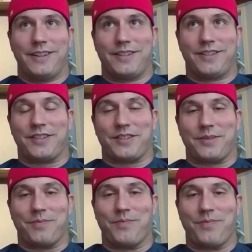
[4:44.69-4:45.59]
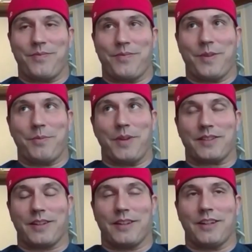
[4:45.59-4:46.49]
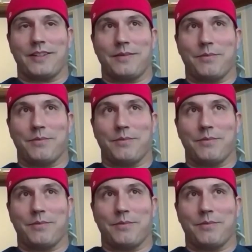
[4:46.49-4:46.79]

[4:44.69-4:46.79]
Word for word: system that makes it a lot